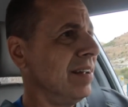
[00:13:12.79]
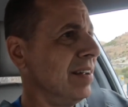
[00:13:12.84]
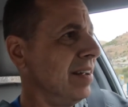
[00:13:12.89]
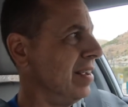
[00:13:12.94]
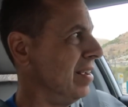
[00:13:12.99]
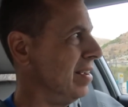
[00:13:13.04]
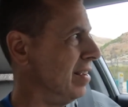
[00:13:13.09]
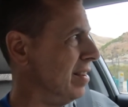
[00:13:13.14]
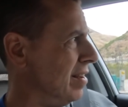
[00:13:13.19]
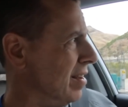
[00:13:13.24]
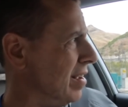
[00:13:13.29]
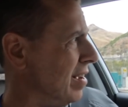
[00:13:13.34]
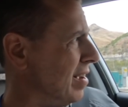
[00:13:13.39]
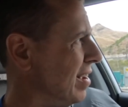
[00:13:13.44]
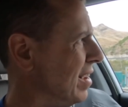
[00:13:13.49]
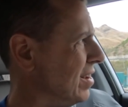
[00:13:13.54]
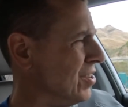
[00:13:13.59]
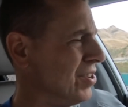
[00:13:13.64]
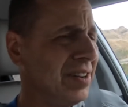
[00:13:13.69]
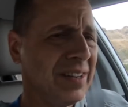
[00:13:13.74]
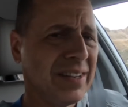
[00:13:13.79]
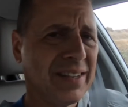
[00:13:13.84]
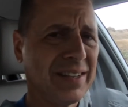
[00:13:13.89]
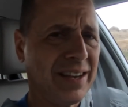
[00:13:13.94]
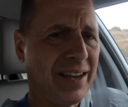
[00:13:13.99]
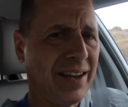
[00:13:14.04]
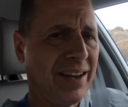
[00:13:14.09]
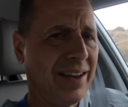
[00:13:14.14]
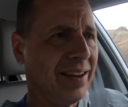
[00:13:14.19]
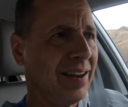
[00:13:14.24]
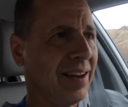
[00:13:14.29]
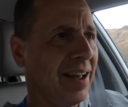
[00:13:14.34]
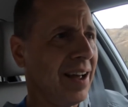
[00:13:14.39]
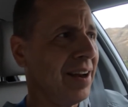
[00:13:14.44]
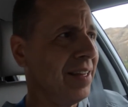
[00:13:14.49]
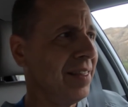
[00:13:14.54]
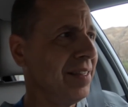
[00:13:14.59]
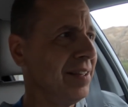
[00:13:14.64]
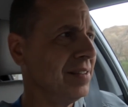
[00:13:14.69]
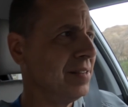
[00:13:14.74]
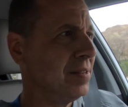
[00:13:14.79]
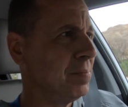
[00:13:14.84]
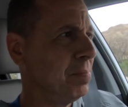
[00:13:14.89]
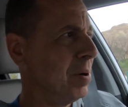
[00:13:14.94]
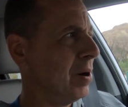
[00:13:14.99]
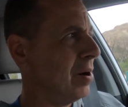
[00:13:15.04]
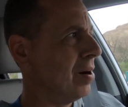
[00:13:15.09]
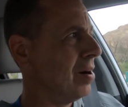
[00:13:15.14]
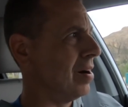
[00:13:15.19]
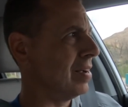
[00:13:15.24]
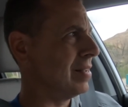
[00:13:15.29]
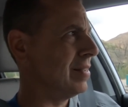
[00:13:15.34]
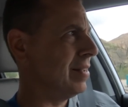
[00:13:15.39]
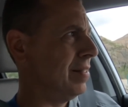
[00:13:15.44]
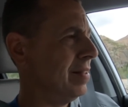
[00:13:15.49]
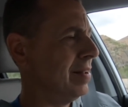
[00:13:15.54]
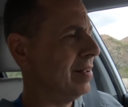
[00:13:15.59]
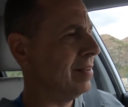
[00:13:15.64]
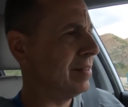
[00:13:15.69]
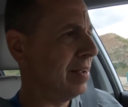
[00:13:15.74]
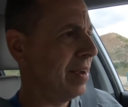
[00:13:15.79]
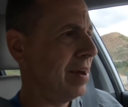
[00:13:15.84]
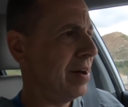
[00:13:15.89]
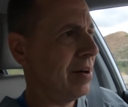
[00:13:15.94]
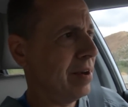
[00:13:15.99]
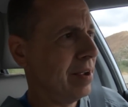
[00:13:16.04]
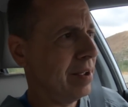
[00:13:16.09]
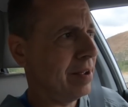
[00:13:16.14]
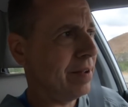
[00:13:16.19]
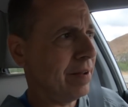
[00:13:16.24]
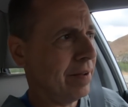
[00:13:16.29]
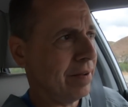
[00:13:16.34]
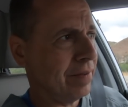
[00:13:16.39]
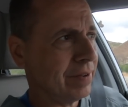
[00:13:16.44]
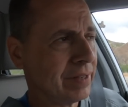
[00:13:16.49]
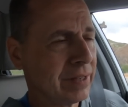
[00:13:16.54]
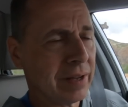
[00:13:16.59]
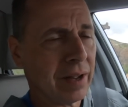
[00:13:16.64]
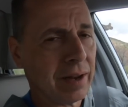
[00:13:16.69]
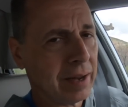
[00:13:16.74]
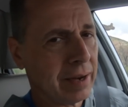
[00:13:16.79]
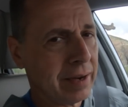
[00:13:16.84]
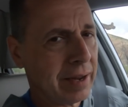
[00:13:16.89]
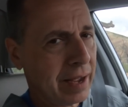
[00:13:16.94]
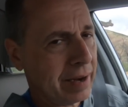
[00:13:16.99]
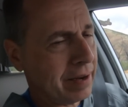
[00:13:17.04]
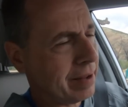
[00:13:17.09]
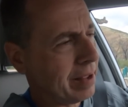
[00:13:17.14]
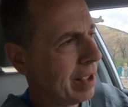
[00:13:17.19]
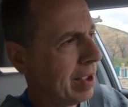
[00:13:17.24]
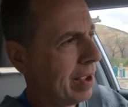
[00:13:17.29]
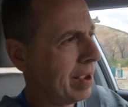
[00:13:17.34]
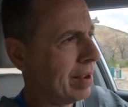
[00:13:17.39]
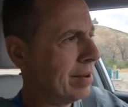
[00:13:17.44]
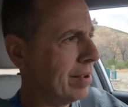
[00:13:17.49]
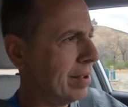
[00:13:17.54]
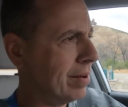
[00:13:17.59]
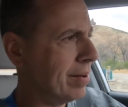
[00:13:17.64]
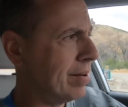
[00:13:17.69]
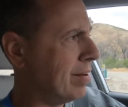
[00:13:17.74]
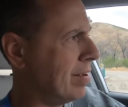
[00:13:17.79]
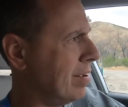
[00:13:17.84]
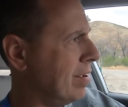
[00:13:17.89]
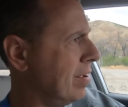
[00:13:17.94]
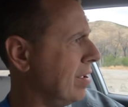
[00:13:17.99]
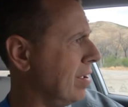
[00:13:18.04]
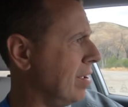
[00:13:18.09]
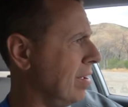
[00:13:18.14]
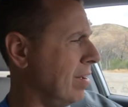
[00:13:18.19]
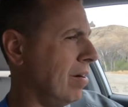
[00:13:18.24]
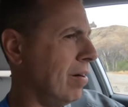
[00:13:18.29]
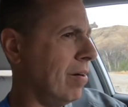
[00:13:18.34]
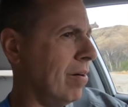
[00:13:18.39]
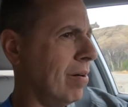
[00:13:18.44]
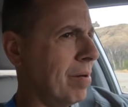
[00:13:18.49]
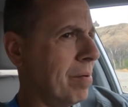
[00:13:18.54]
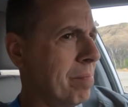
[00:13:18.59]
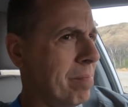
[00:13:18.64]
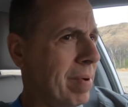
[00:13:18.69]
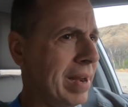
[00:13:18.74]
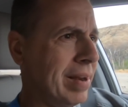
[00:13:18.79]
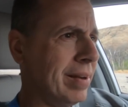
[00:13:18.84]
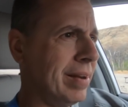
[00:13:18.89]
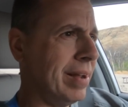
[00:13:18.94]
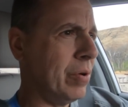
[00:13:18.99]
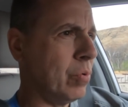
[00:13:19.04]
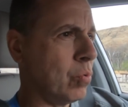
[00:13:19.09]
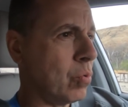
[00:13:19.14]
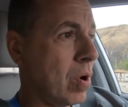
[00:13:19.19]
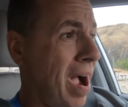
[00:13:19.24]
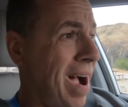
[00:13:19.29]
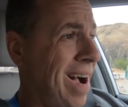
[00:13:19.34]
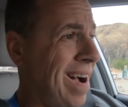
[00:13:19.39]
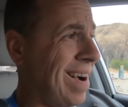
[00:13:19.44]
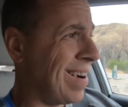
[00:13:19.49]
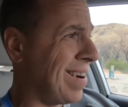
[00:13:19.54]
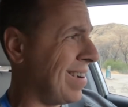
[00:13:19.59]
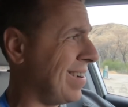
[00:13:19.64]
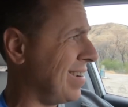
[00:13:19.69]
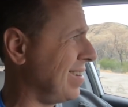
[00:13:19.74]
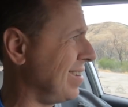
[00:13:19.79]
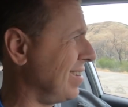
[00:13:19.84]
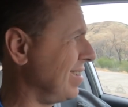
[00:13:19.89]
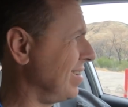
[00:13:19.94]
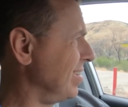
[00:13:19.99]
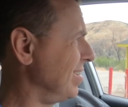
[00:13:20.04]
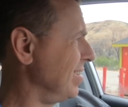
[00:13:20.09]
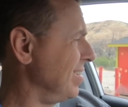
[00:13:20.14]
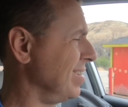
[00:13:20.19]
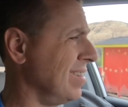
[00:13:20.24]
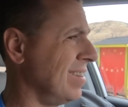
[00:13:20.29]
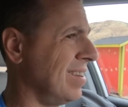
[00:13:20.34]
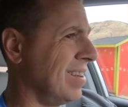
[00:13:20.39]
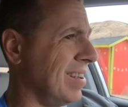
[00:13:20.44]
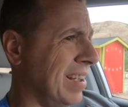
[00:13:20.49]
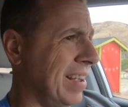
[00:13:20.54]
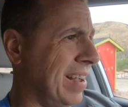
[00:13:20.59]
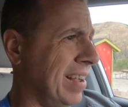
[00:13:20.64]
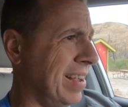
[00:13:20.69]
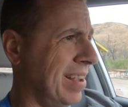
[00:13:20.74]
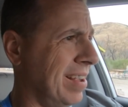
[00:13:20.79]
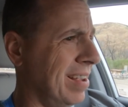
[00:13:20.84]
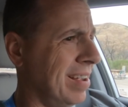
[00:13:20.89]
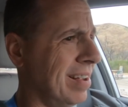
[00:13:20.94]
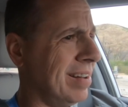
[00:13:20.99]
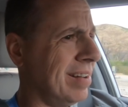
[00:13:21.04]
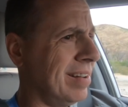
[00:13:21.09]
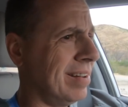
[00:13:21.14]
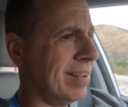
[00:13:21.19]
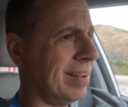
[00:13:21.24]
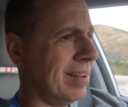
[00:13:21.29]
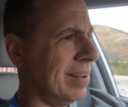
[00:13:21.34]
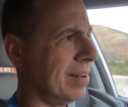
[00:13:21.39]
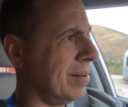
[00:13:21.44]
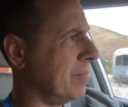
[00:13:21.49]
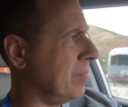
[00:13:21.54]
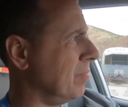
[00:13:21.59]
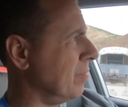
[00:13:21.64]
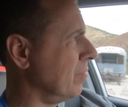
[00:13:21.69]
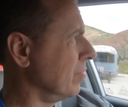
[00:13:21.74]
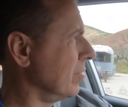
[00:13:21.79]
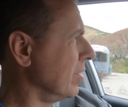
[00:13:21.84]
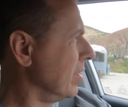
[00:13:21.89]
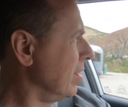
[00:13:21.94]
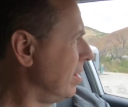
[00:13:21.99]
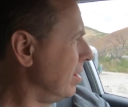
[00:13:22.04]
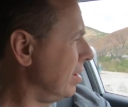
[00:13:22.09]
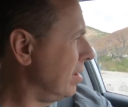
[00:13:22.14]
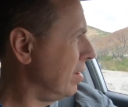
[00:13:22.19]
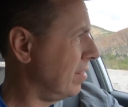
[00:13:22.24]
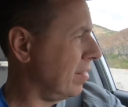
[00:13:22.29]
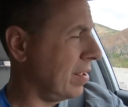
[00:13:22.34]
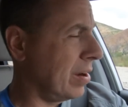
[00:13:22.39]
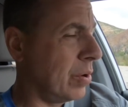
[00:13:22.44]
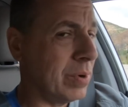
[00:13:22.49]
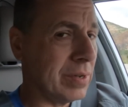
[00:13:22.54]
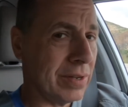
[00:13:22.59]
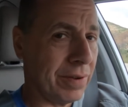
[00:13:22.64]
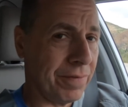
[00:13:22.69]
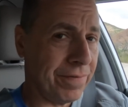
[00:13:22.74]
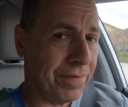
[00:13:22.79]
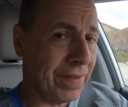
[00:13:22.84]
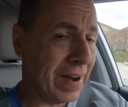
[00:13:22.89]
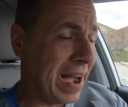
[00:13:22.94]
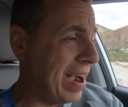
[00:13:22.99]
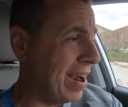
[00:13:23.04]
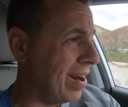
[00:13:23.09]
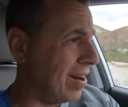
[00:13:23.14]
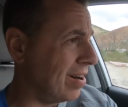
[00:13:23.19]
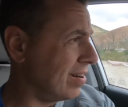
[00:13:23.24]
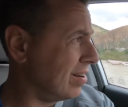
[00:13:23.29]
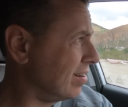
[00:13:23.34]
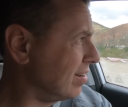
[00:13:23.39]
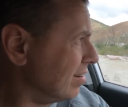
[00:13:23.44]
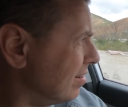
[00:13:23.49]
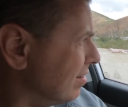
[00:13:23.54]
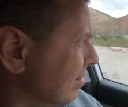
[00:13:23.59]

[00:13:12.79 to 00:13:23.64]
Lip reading: and as you can see, a lot of these parks in this area of Soledad Canyon are mainly rock, and there was a fire